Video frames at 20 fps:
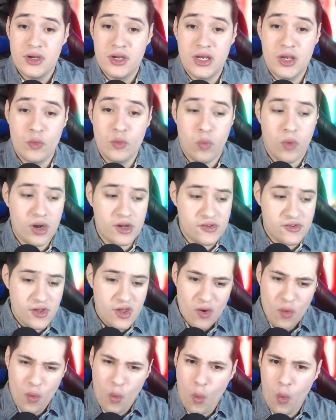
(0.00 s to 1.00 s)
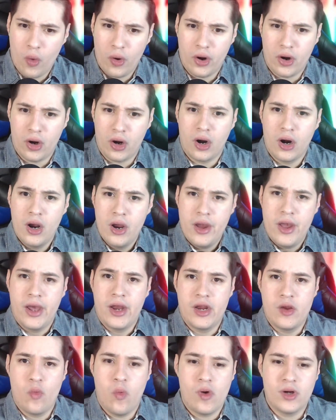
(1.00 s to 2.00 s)
He wants order, and
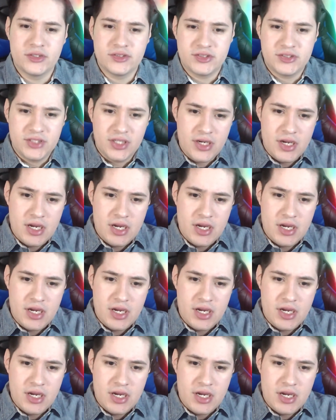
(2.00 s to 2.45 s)
he wants